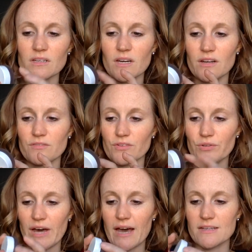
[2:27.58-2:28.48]
kind of
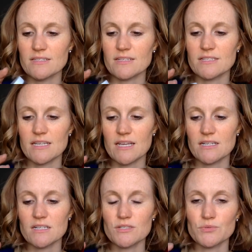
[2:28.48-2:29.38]
glass
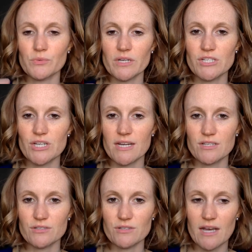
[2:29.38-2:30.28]
containers, which I
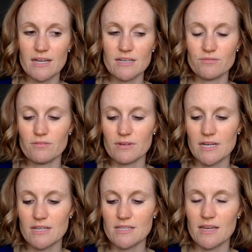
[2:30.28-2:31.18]
did
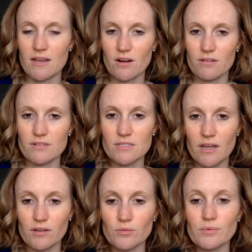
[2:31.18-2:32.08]
read they are
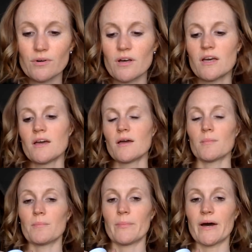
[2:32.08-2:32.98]
recyclable,
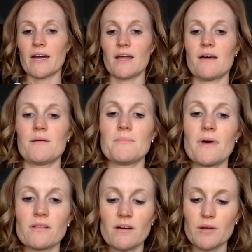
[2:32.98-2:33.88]
but
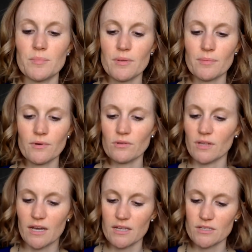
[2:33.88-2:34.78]
a lot of people
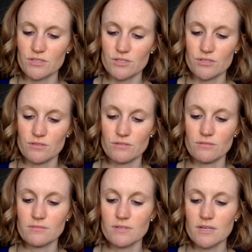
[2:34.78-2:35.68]
like
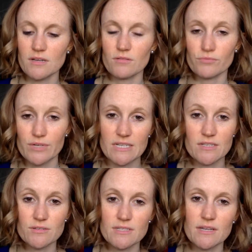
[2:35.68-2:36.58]
to
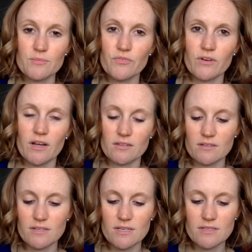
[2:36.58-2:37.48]
reuse them for
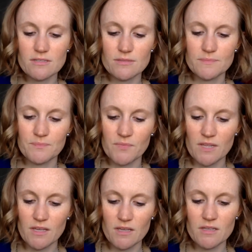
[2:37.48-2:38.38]
other things.
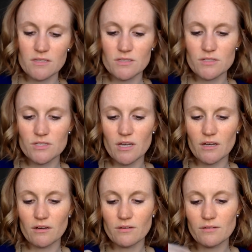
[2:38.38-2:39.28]

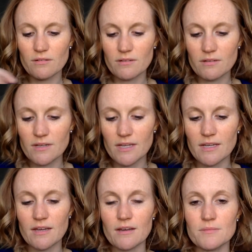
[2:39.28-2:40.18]
So
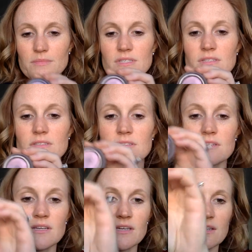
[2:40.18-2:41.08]
it comes
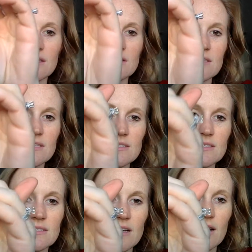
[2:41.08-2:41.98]
in
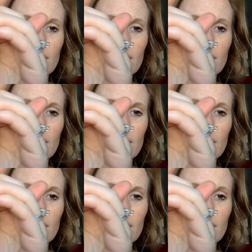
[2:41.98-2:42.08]
this